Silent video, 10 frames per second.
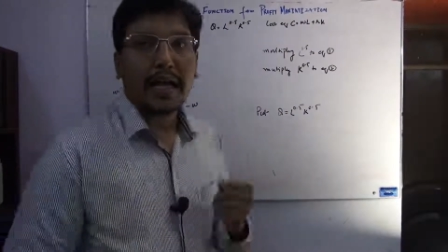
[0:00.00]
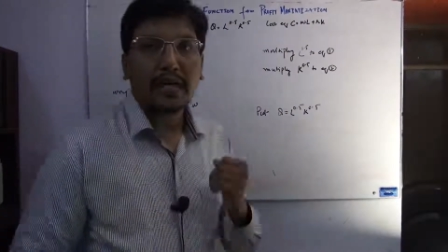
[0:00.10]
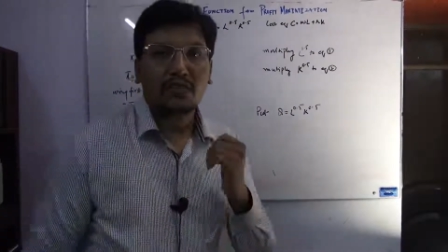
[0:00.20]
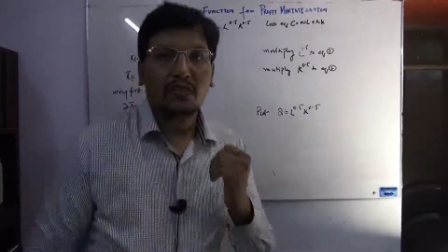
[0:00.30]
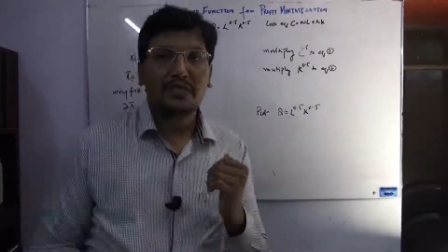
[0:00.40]

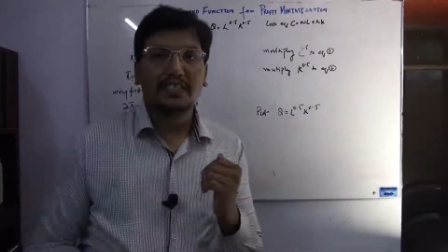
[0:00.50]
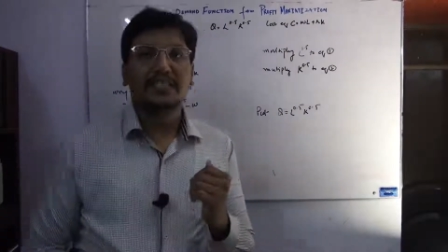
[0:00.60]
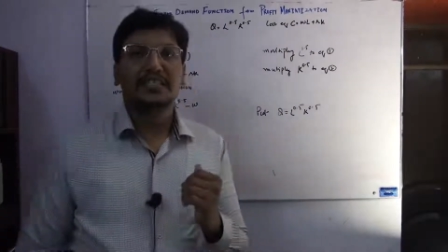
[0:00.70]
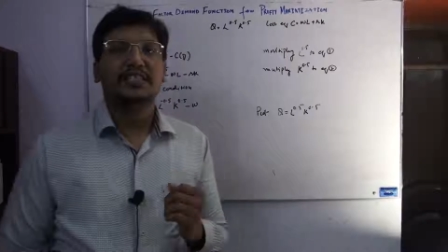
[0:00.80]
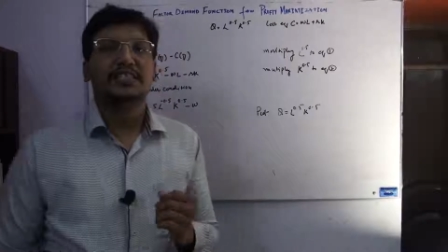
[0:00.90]
at which
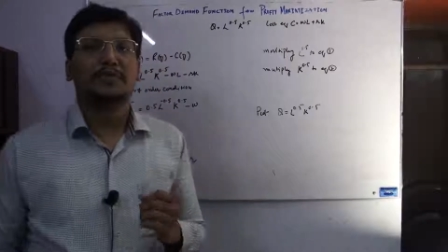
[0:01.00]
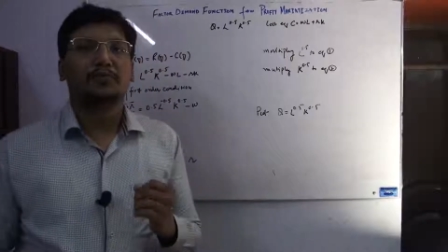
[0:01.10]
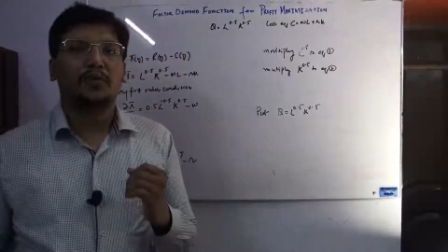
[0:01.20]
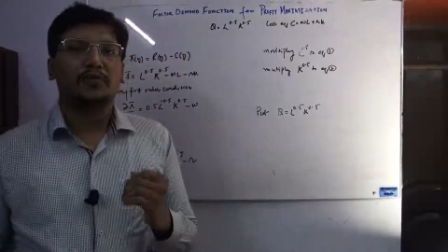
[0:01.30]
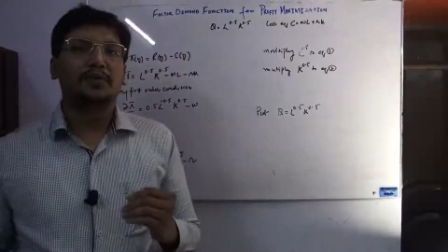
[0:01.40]
condition the
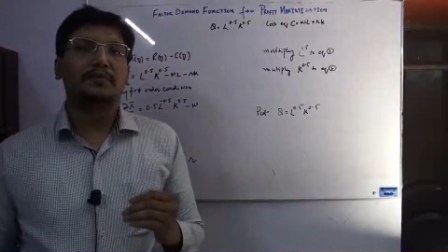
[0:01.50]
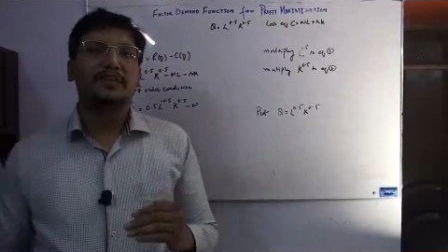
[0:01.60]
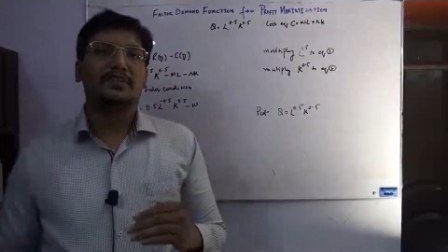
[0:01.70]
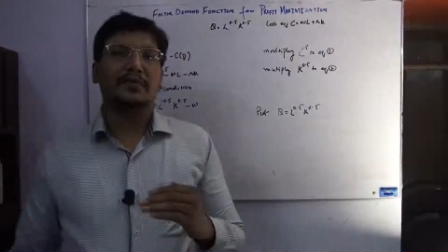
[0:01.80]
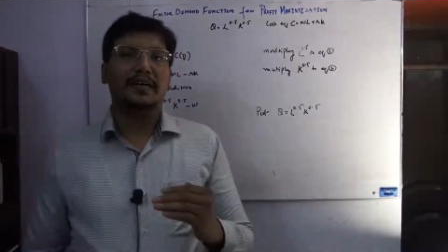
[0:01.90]
profit
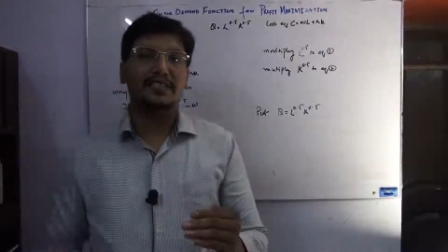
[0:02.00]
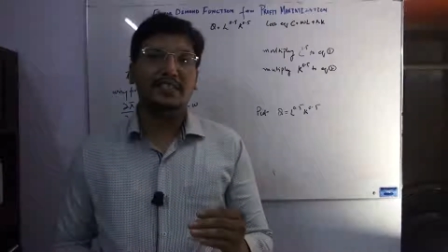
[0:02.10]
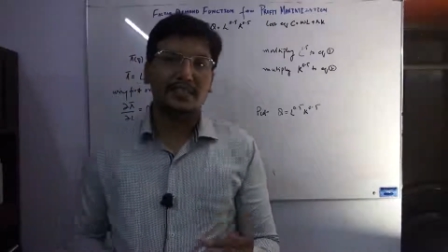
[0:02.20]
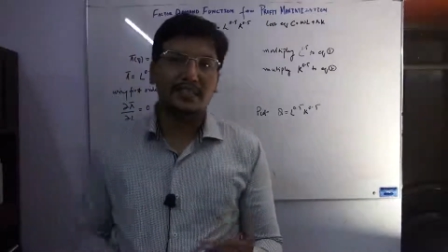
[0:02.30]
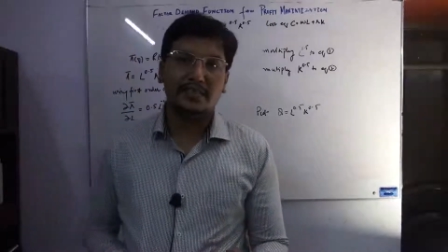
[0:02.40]

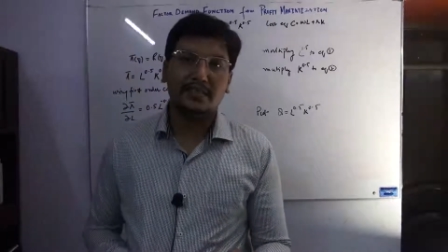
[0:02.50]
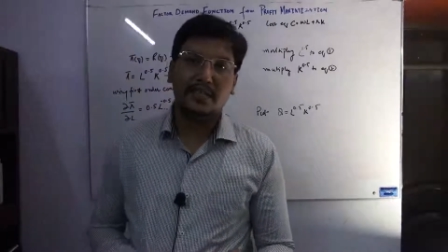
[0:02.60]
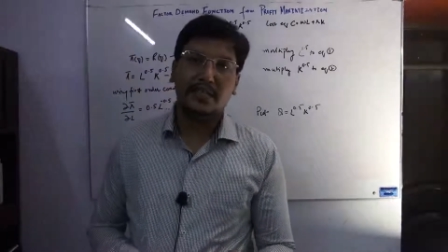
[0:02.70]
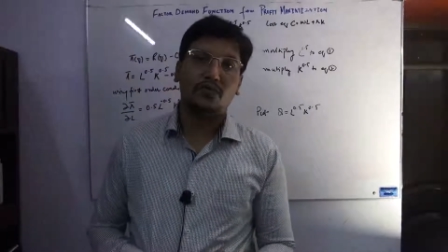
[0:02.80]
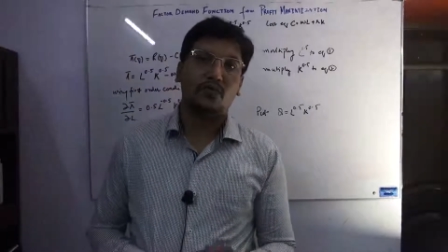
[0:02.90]
maximization is
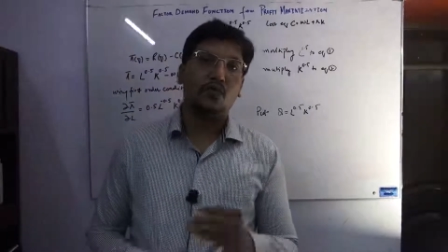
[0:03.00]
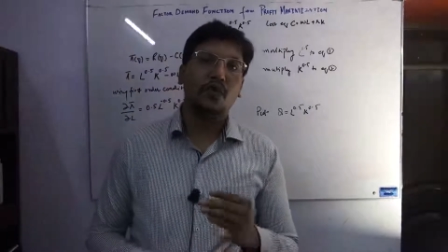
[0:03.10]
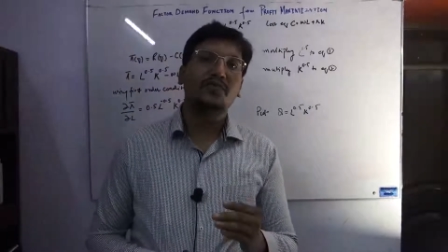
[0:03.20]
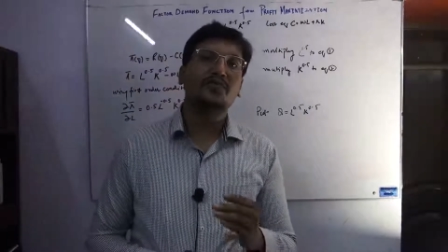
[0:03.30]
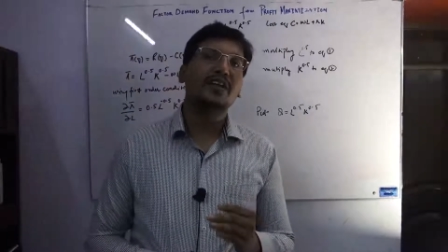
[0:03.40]
there so
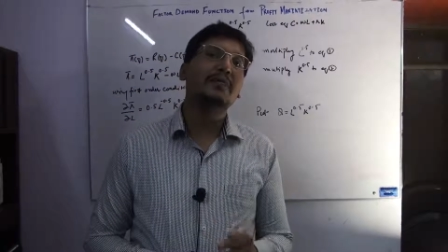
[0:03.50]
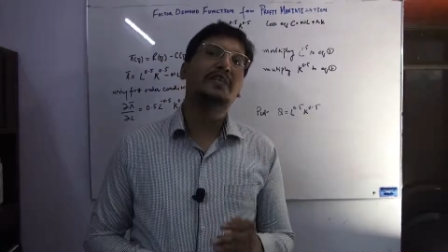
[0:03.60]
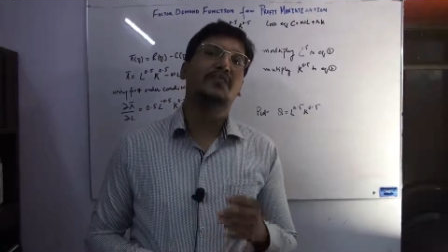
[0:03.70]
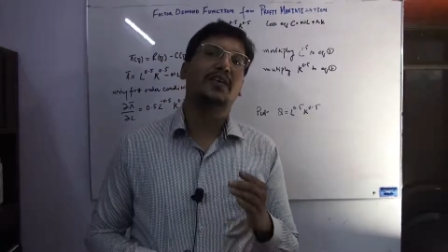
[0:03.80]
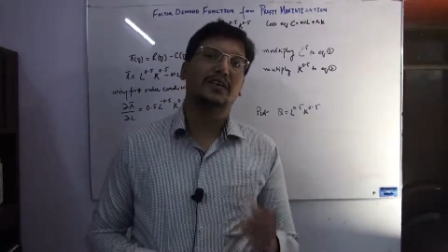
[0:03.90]
what will be
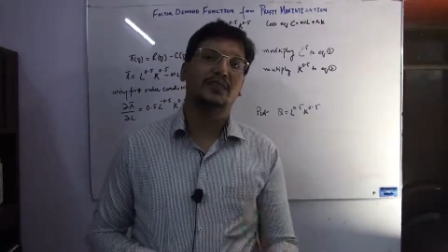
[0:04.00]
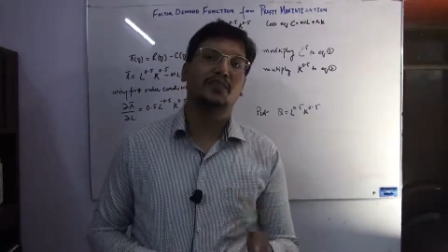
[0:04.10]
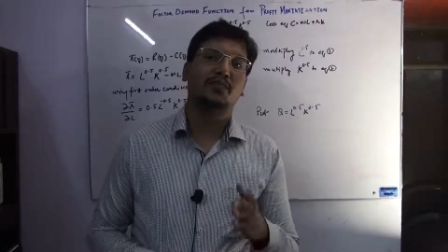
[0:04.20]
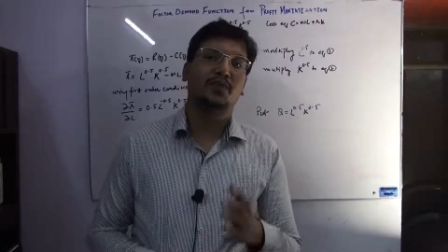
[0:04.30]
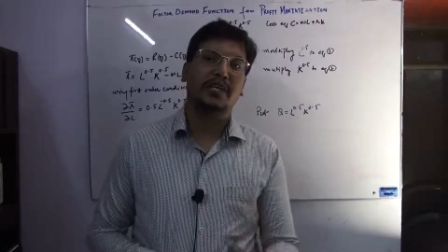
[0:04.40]
the factors
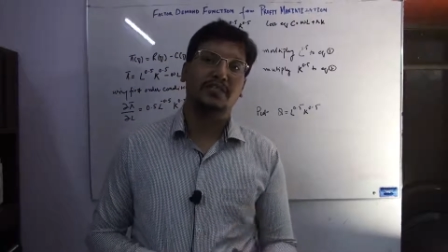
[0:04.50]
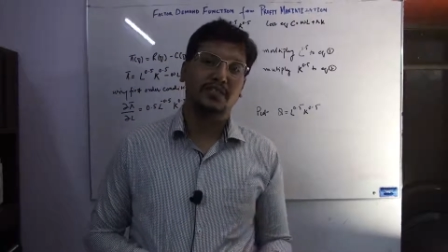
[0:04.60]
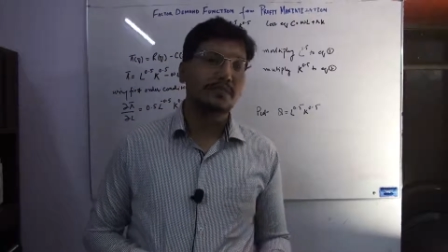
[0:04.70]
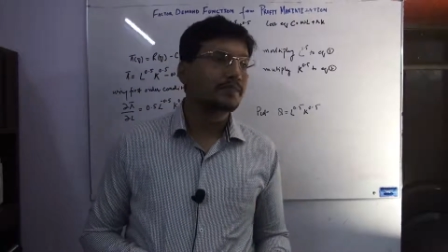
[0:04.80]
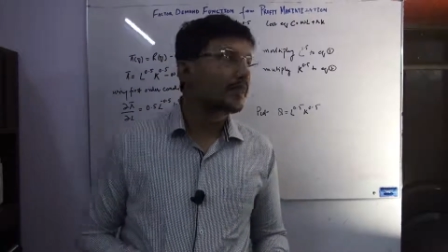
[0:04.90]
of
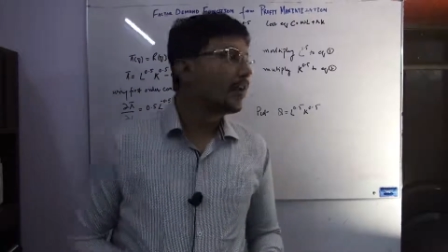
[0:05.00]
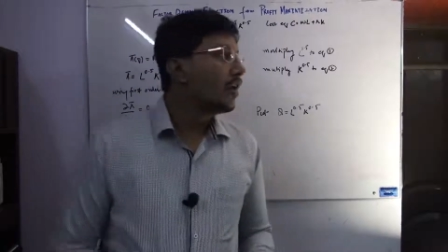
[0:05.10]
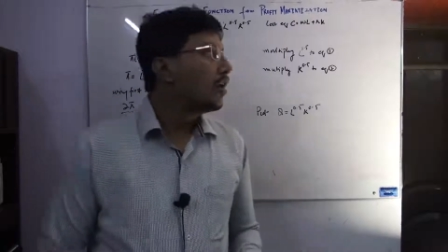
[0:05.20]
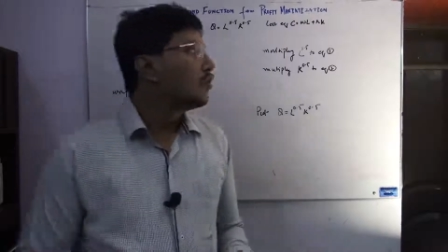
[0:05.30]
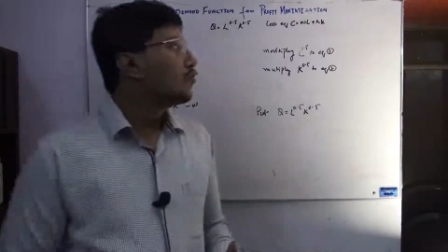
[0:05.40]
production
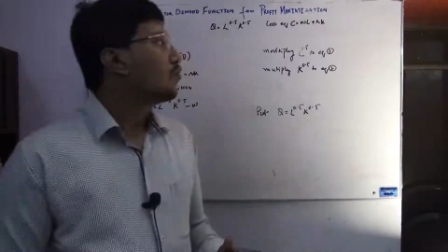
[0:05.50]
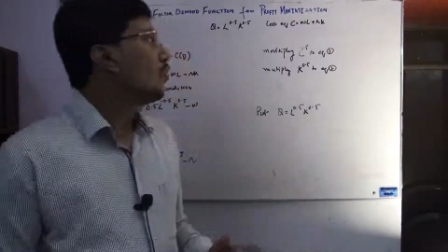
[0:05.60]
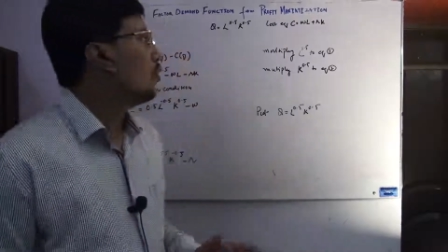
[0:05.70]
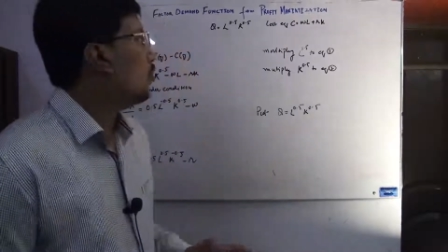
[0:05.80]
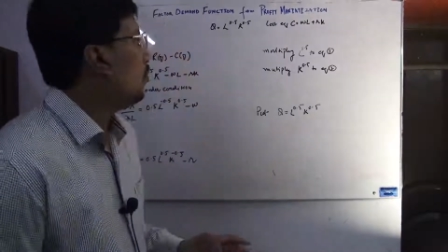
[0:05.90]

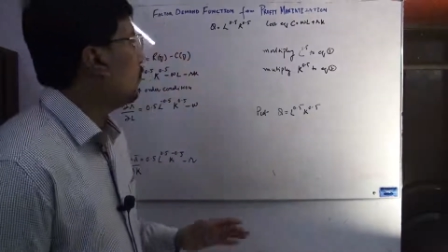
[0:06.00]
so